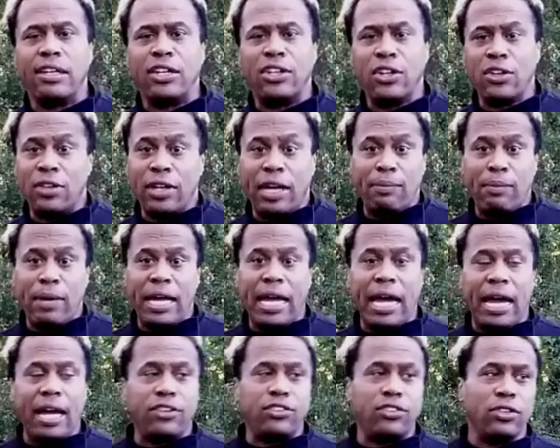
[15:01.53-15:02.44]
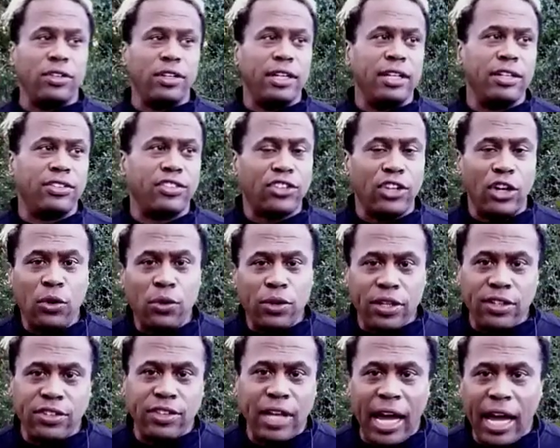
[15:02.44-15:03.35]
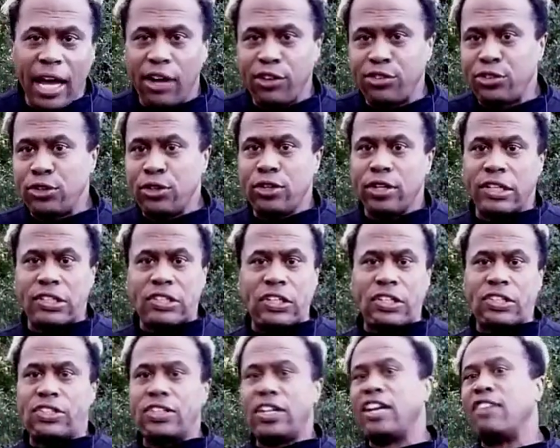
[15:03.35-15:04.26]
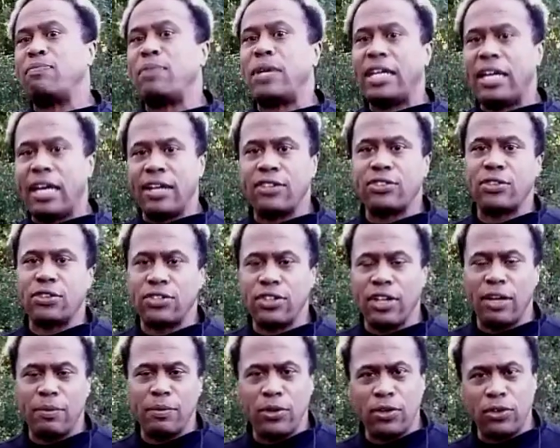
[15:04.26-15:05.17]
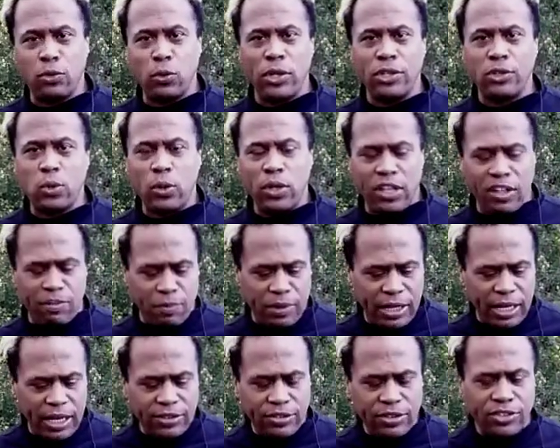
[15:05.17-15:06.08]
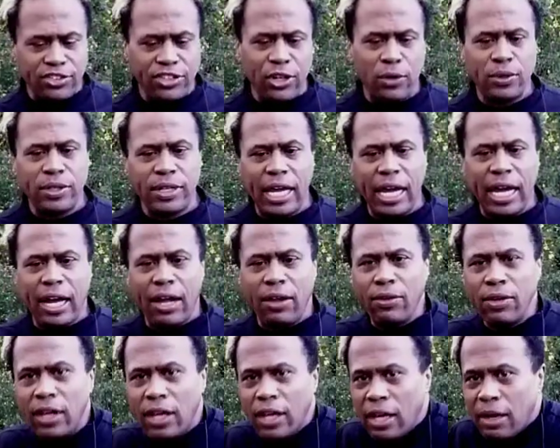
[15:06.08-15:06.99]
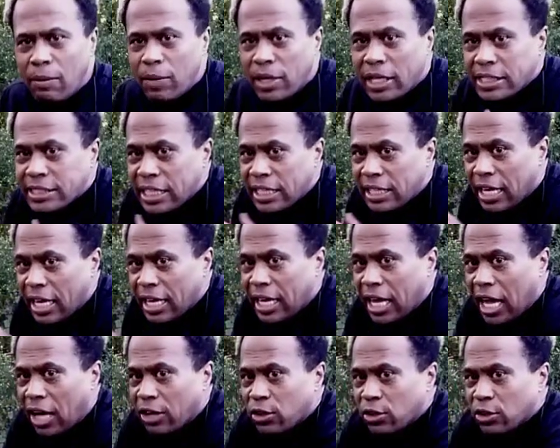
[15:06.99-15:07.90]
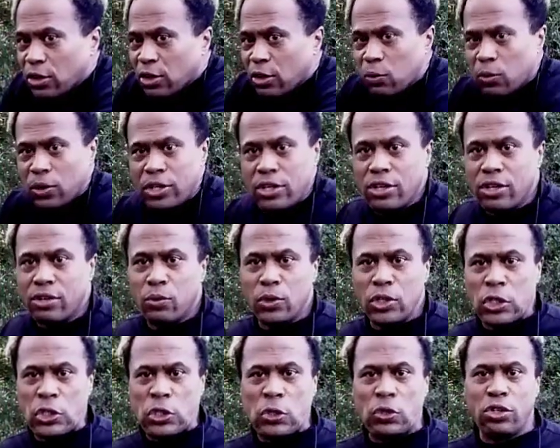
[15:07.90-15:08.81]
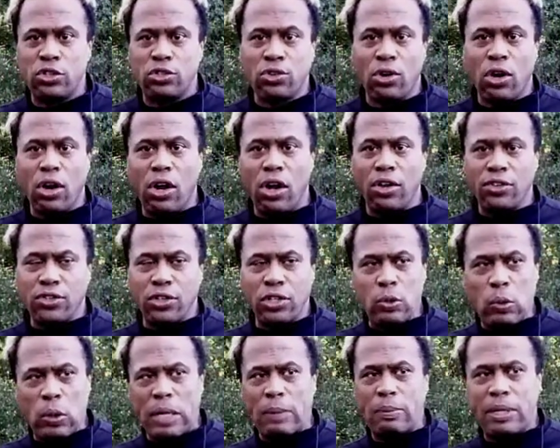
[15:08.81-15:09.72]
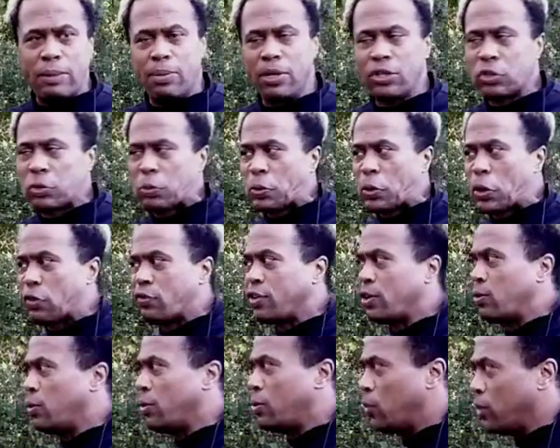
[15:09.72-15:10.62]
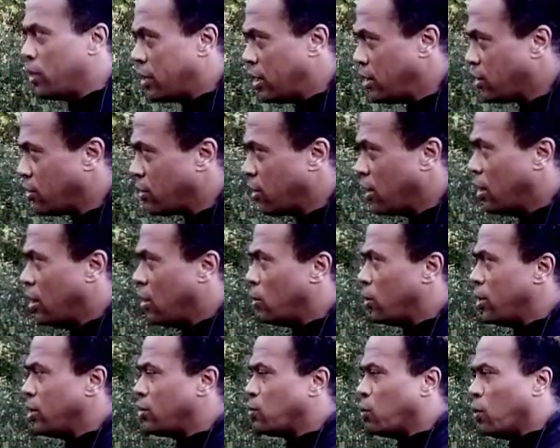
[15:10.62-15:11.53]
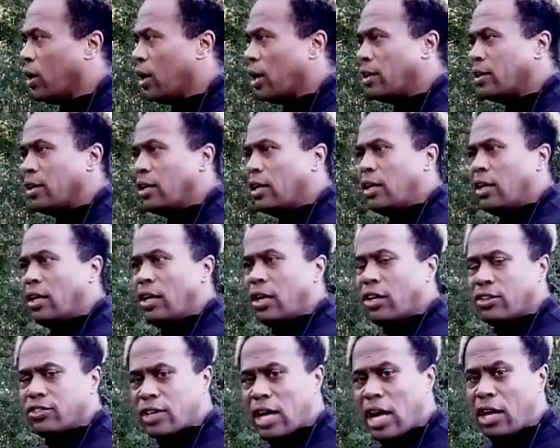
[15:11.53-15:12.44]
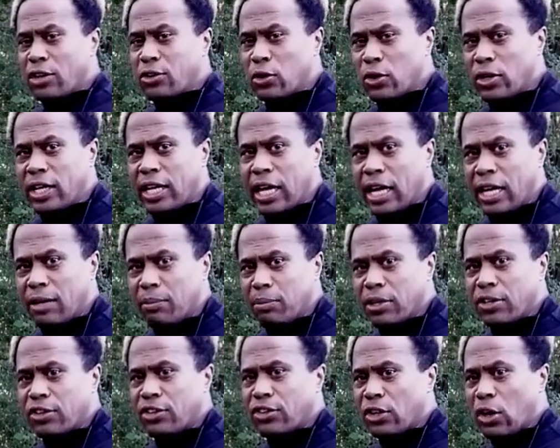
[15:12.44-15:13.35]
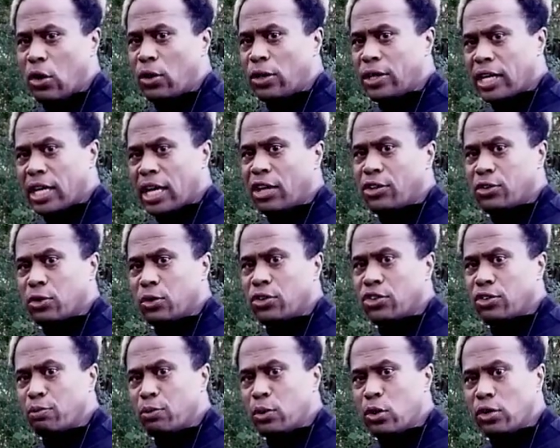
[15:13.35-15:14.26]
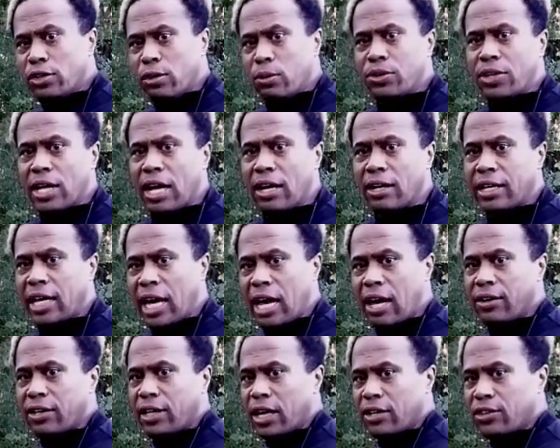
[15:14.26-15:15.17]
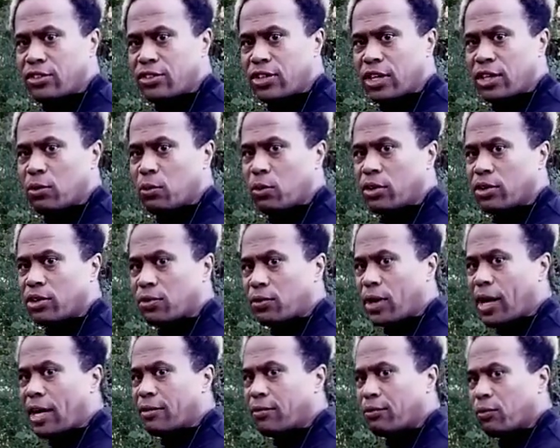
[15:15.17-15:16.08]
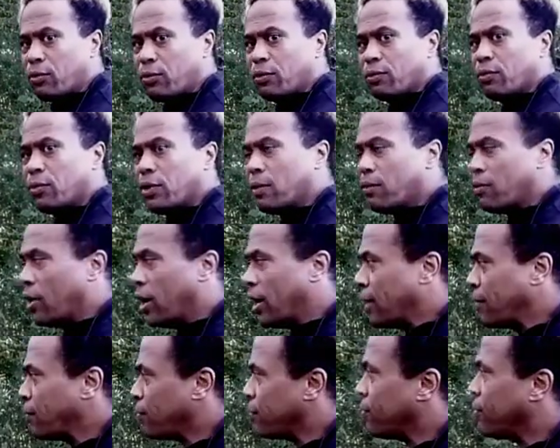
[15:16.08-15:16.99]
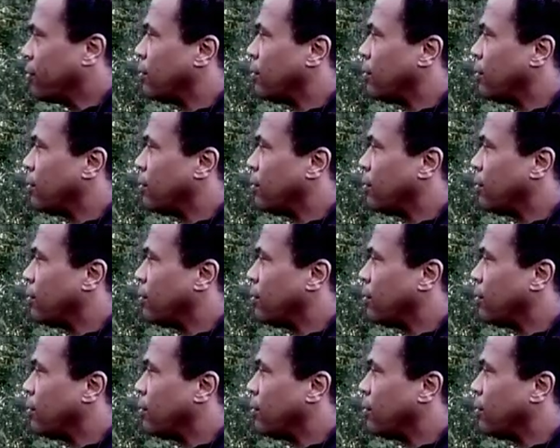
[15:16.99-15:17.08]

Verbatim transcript: You know, they may actually slow this down, shoot it at 60 FPS or something, or 120 FPS to slow it down because they like how you look when you're when you're doing the draw. So you want to be picture perfect with, with each each one. So I'll do it again a bit slowly, yet I'll do it smoothly without counting. I'll just say the word threat when I'm ready.